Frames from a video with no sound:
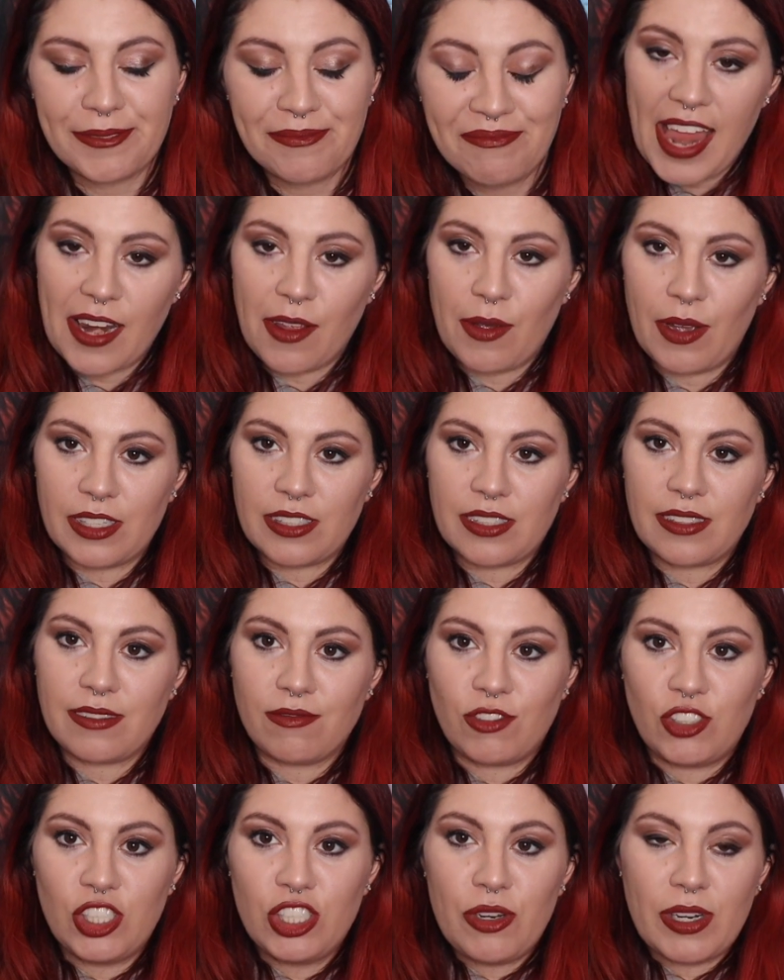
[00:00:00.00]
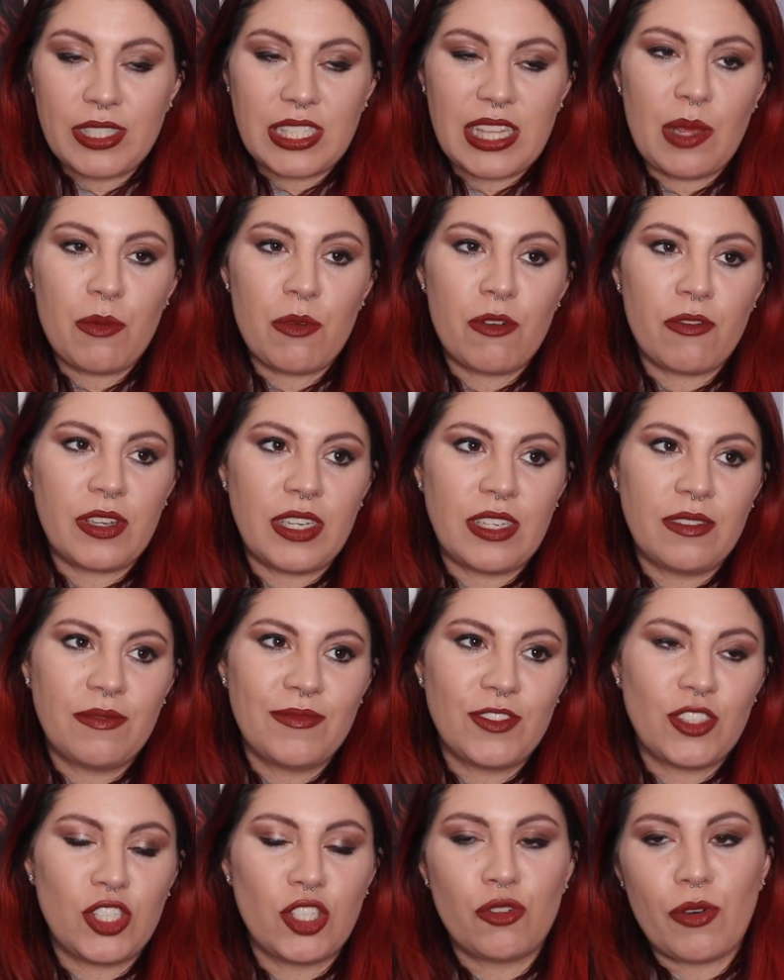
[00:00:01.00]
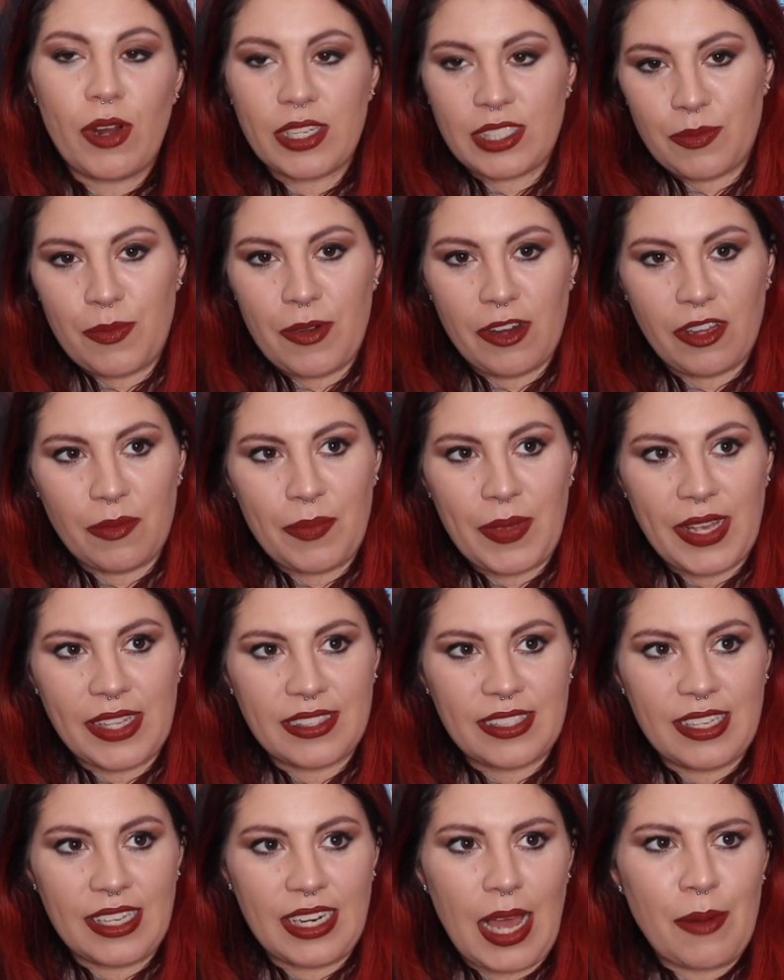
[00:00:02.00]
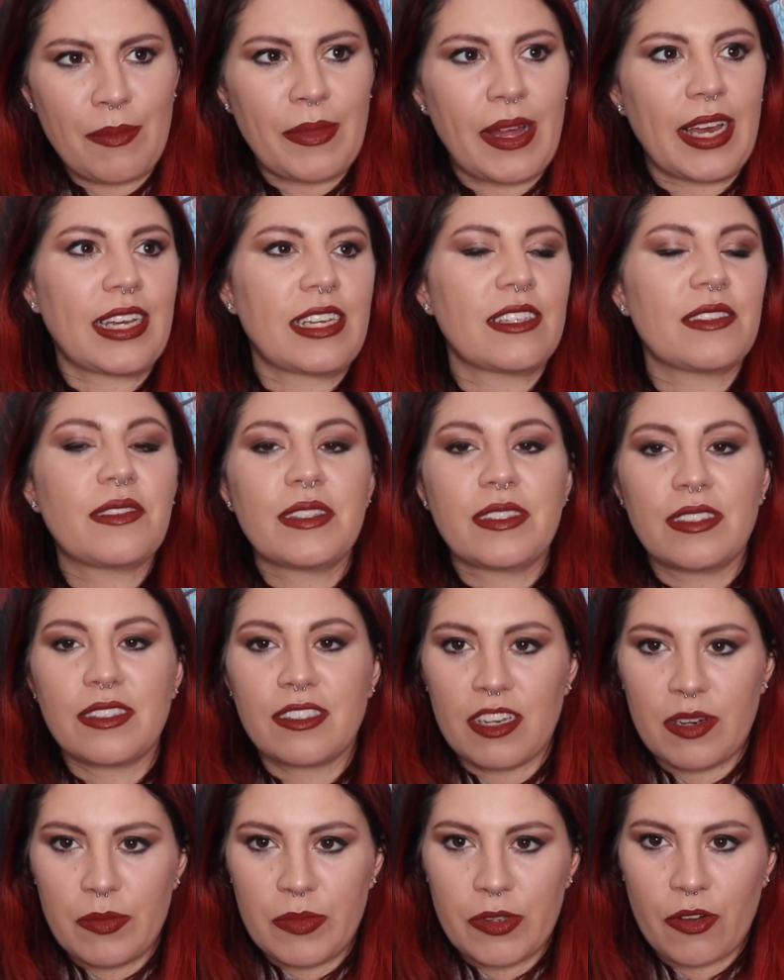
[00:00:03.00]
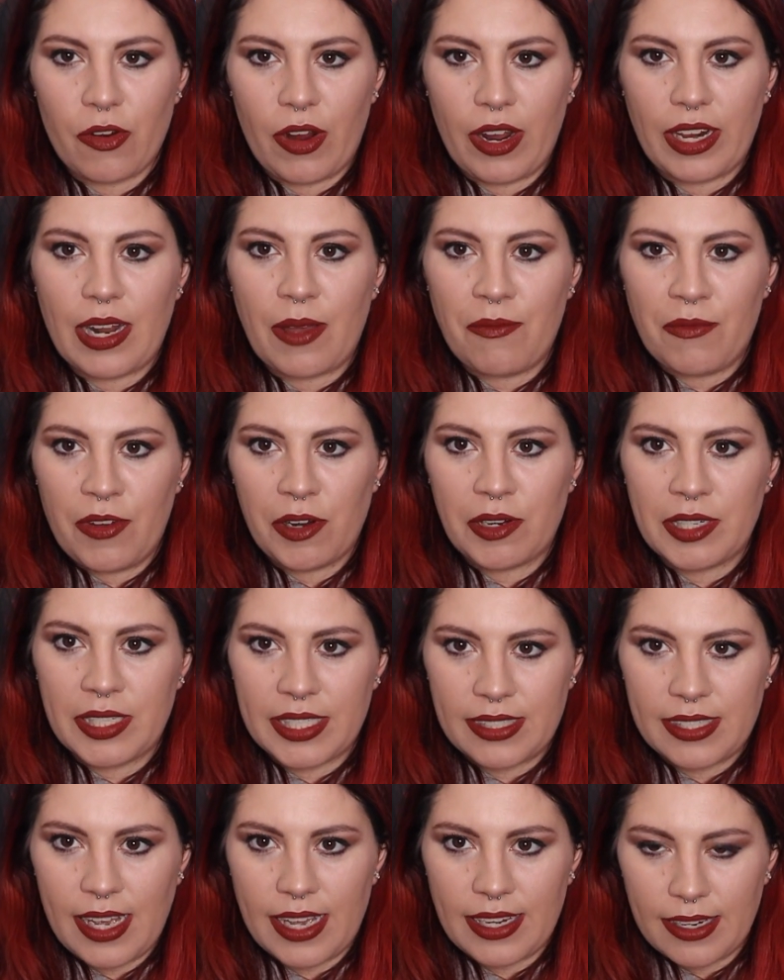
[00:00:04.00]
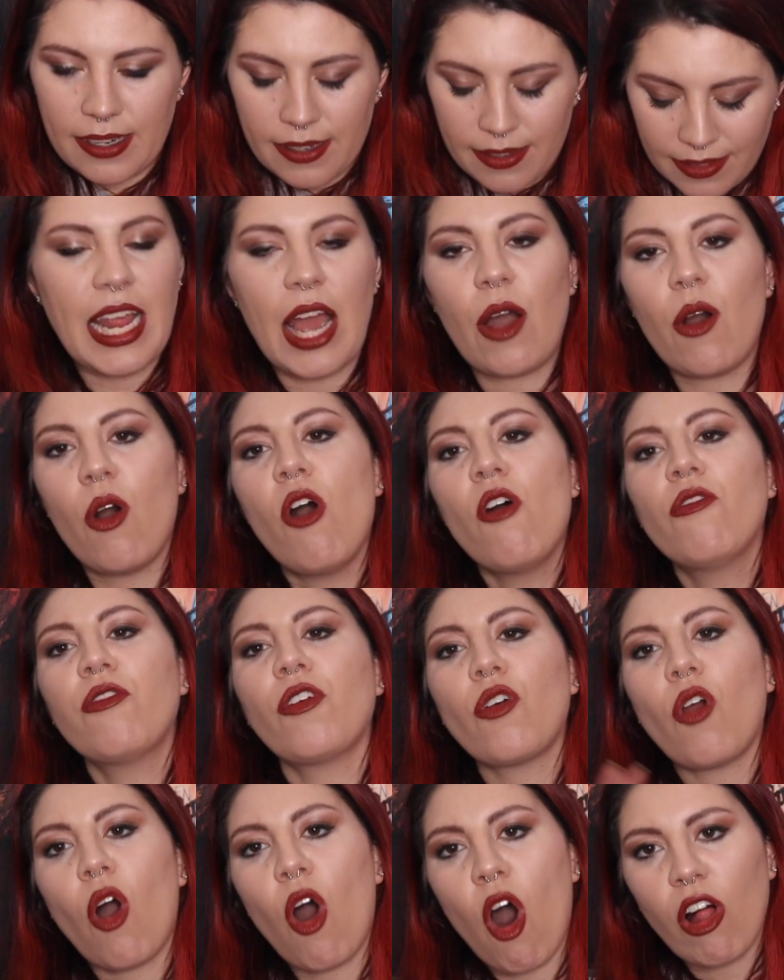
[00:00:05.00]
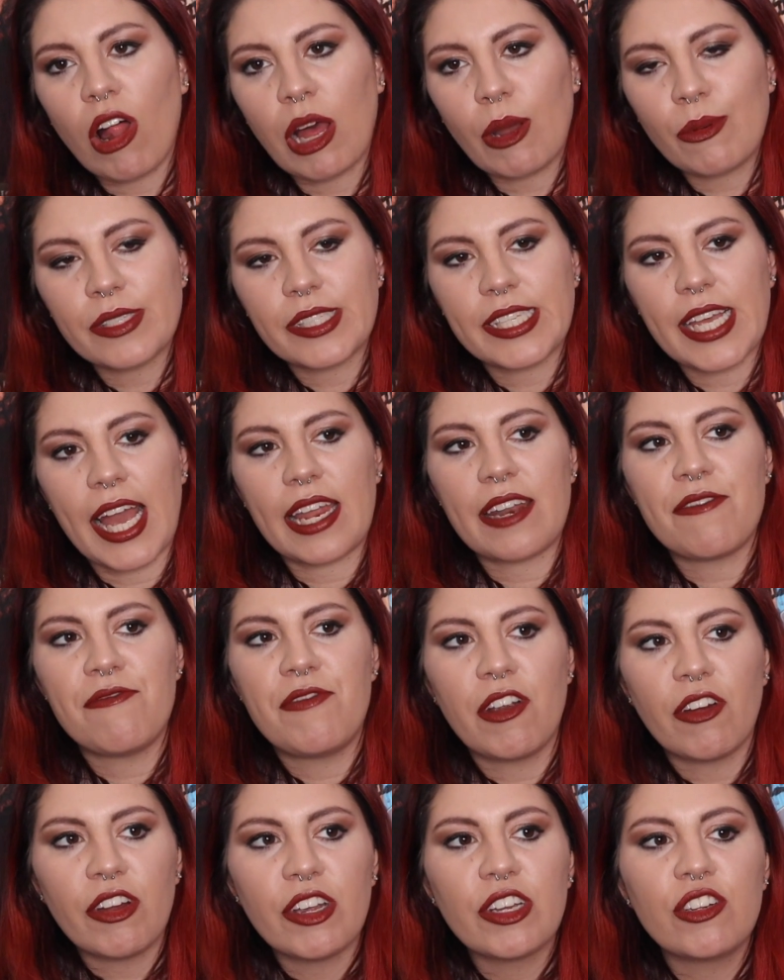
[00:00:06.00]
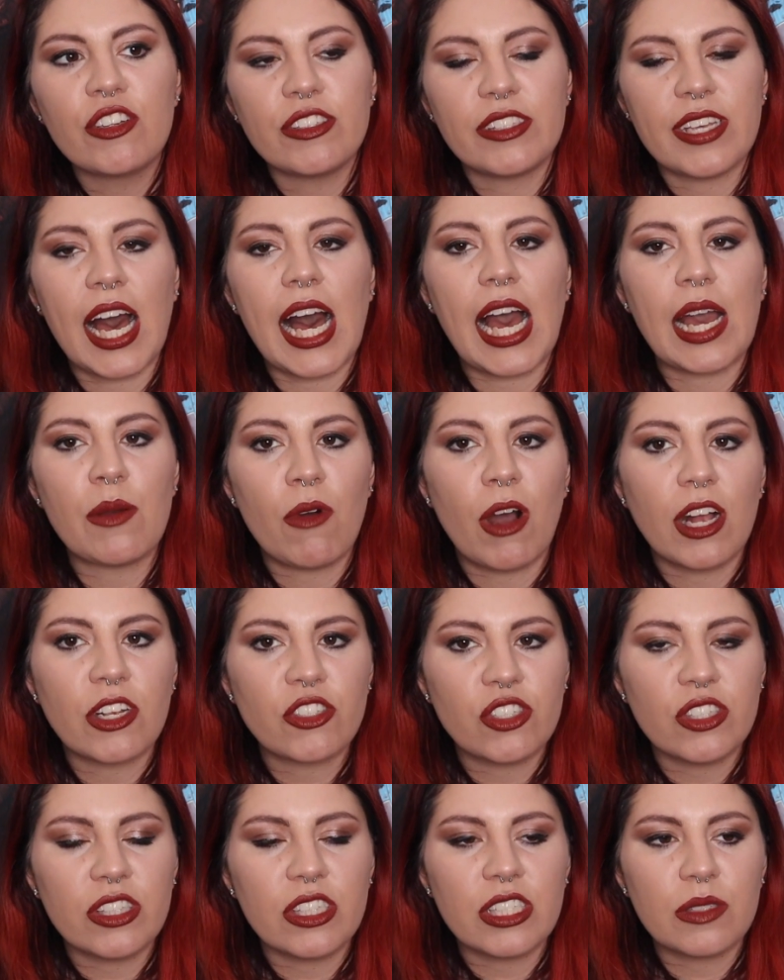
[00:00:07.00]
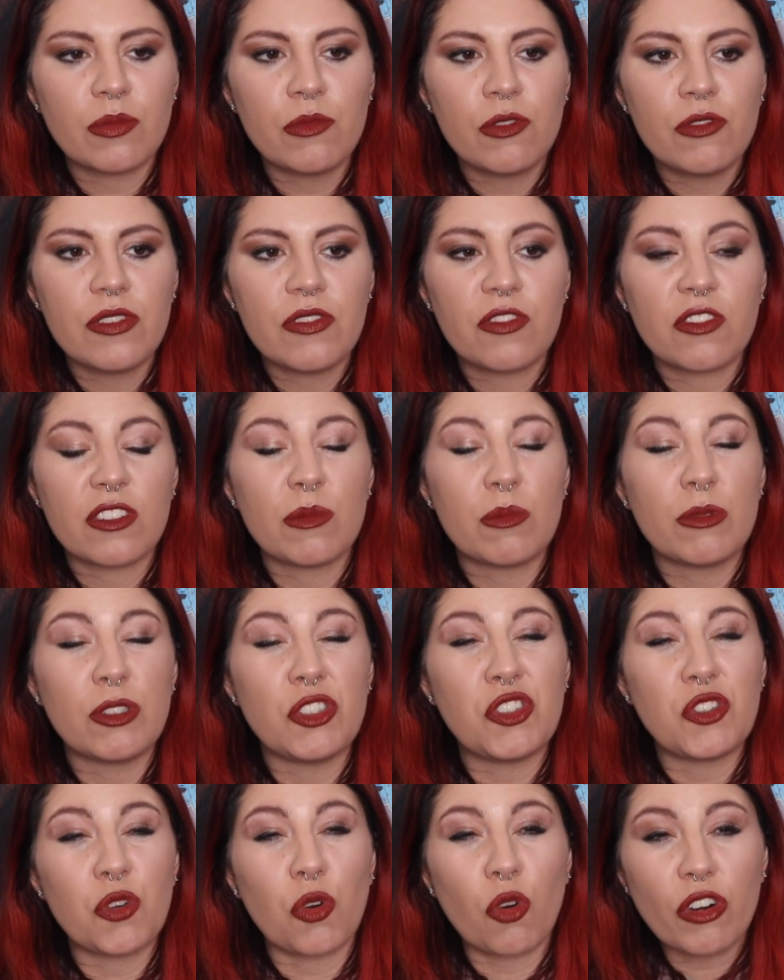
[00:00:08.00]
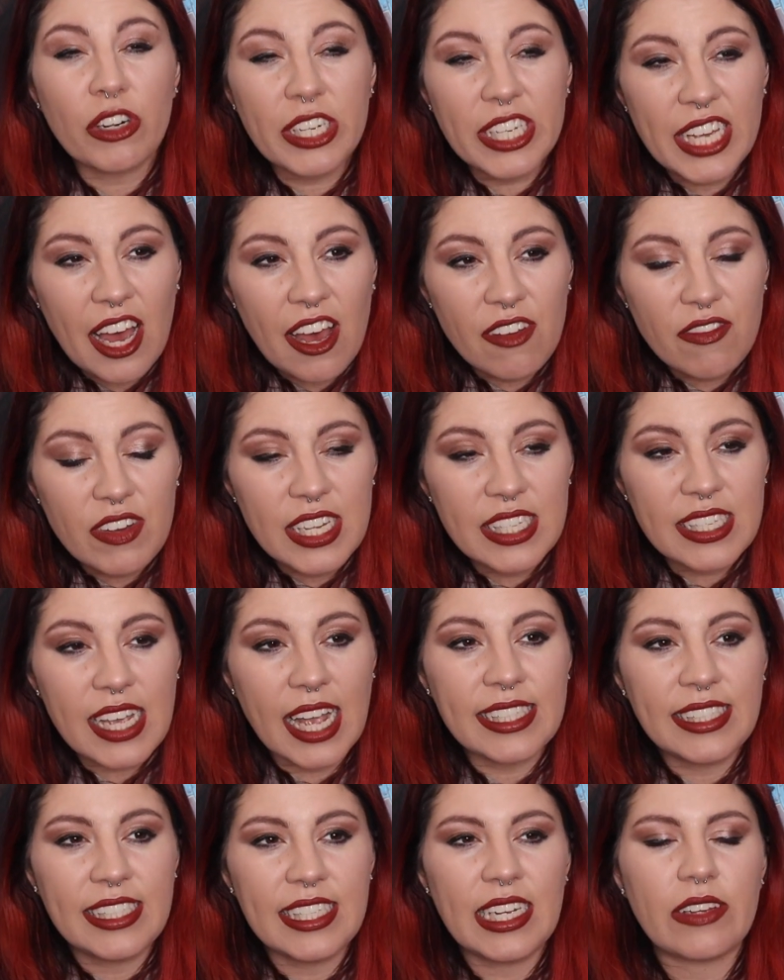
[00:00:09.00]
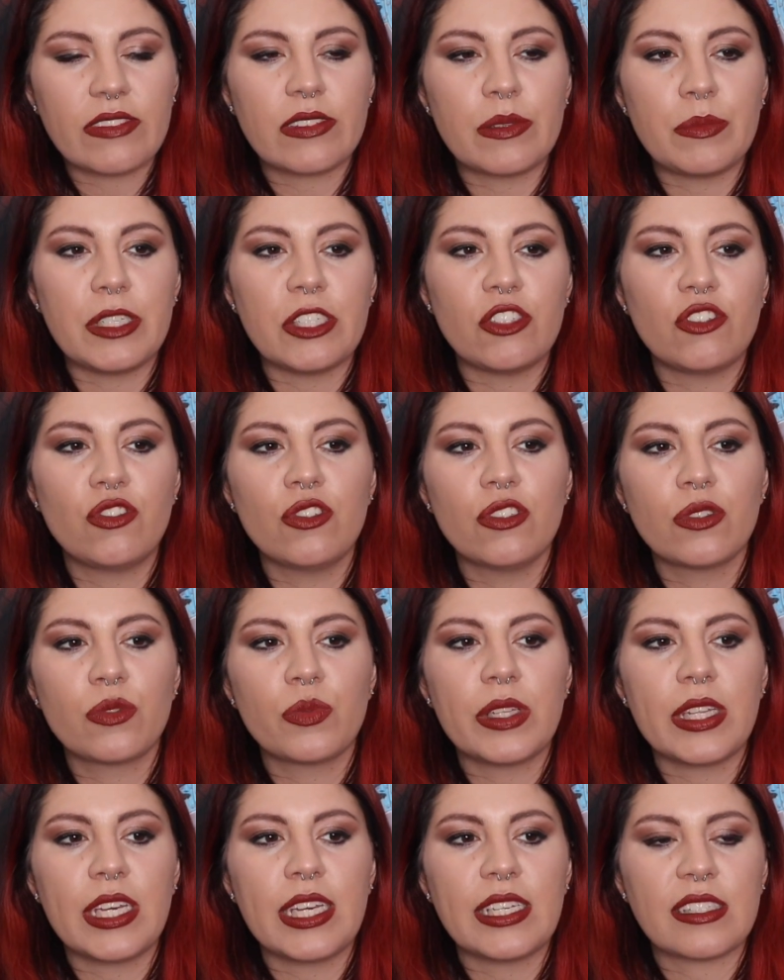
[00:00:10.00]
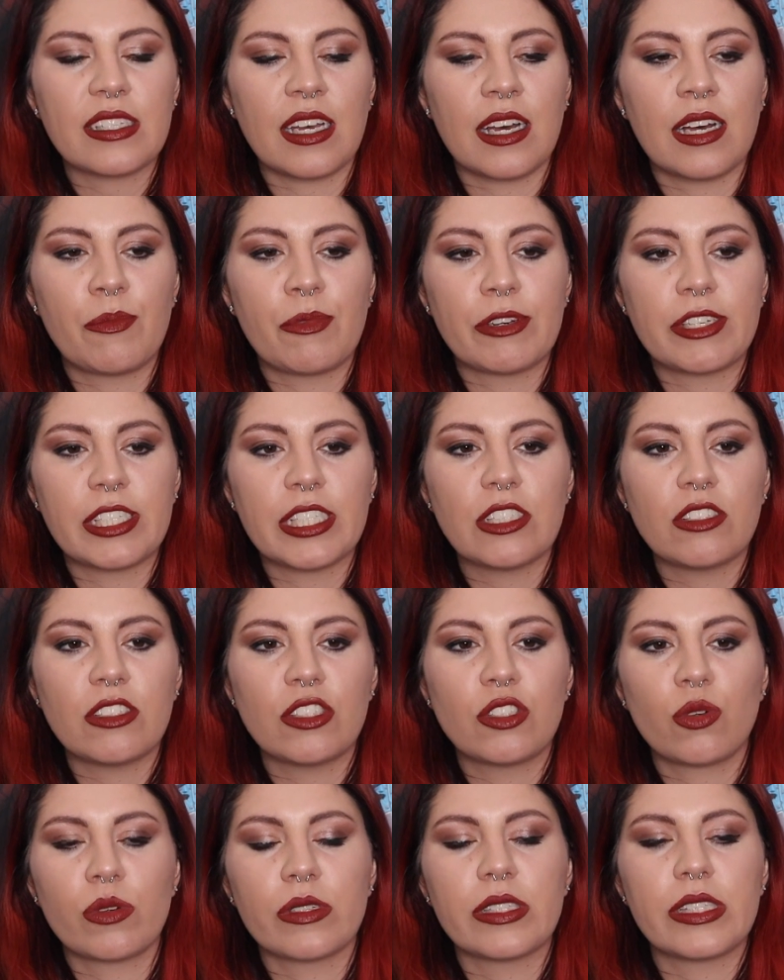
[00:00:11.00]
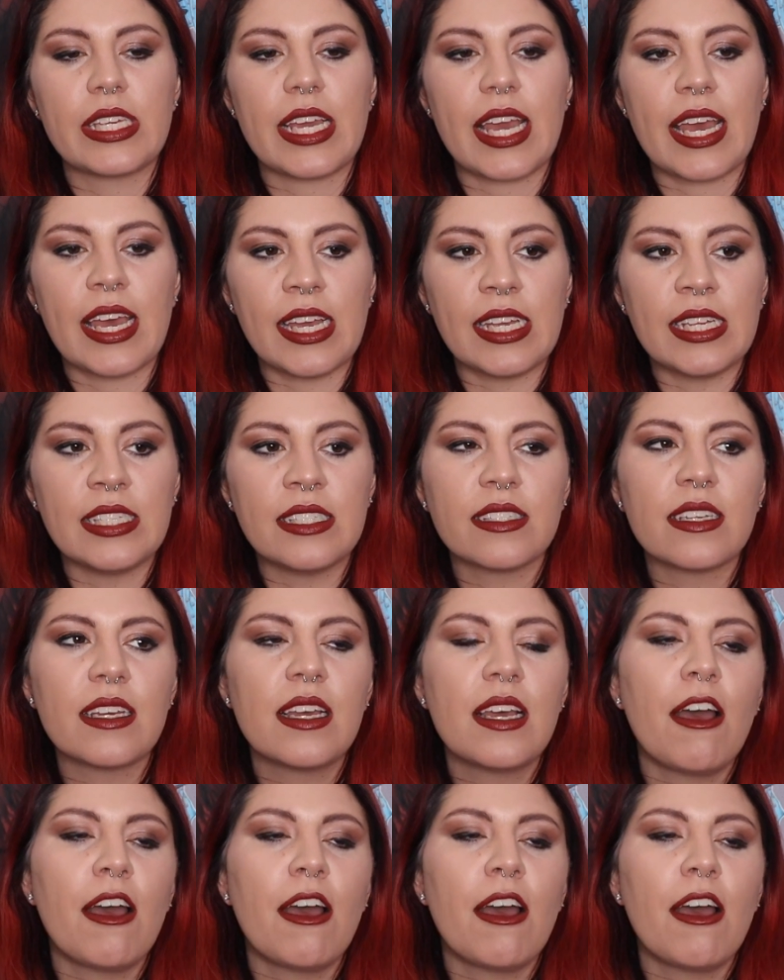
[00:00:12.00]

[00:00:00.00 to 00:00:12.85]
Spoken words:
Anyways, she directed that movie. She directed Marilyn Manson. I'm like, this is gonna be great. I'm very excited. Now, overall, I will say I had a very good time watching this movie for the majority of it. I did have some issues with it, particularly towards the end.